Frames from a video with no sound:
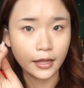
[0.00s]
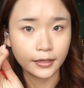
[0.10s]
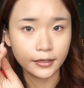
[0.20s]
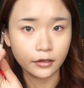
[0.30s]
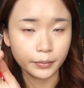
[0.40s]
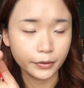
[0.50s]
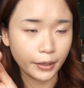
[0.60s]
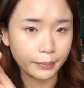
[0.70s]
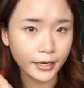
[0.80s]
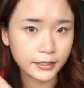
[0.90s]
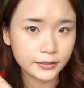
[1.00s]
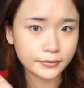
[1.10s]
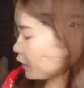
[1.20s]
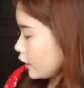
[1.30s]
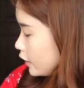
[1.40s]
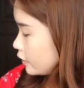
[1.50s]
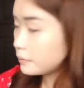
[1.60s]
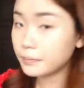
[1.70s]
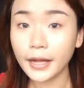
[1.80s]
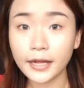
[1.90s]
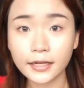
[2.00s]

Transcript: then I'll be right back. Okay, I'm back,